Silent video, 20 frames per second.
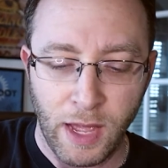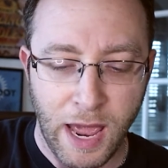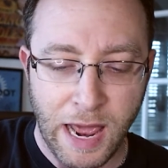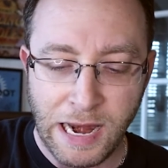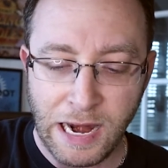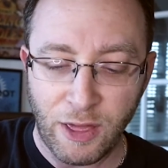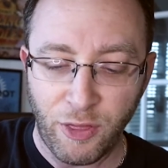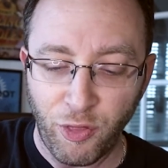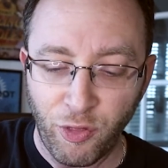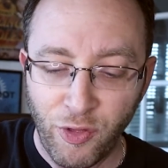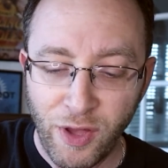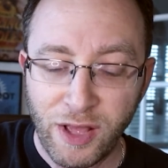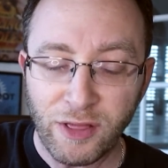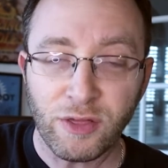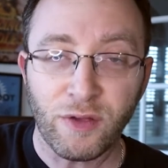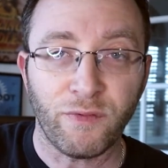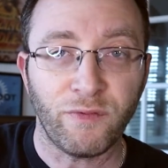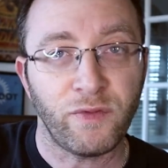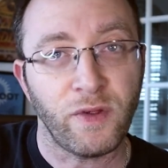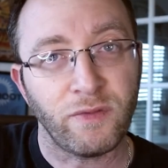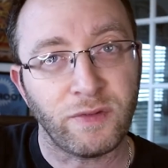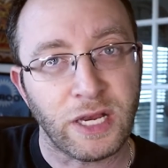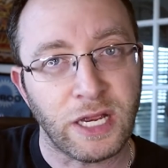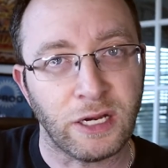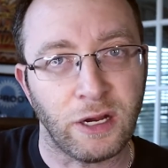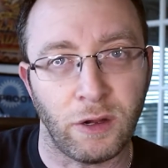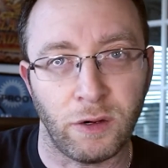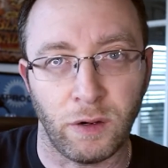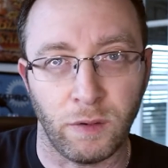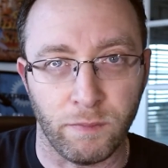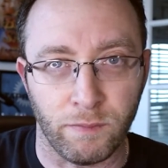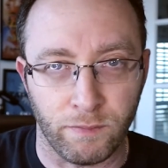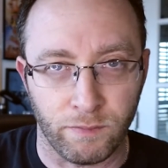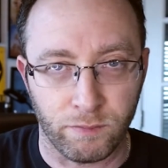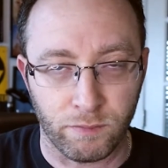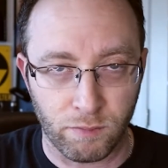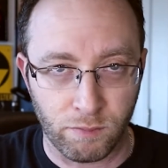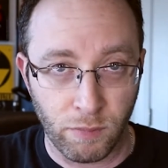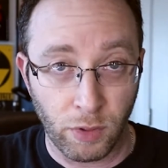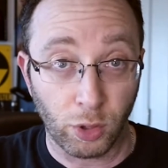And I think the 1500
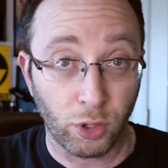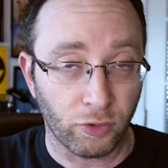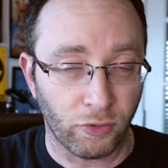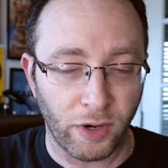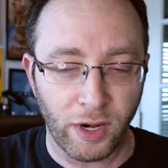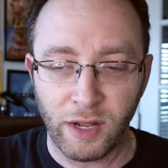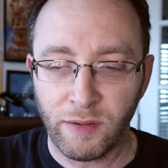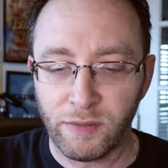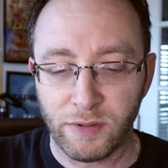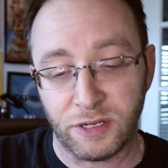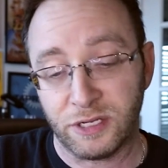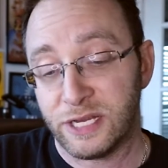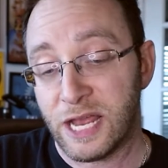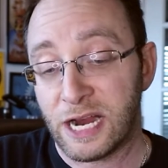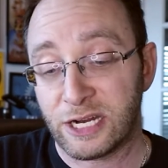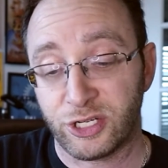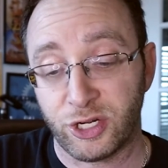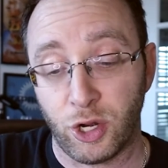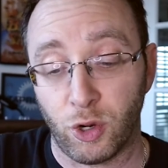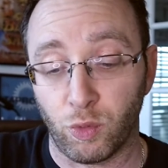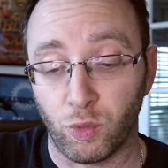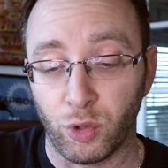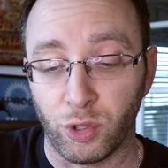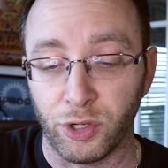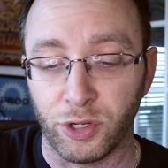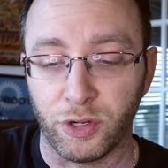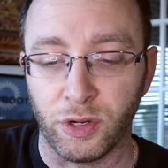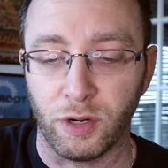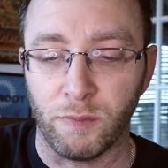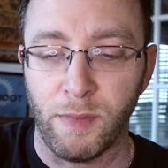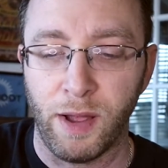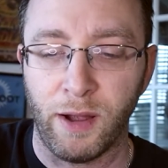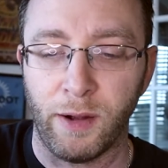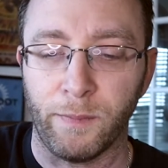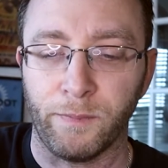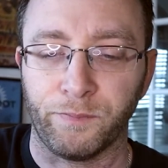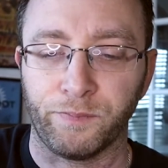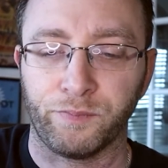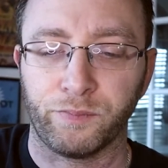milligram is actually a really good amount.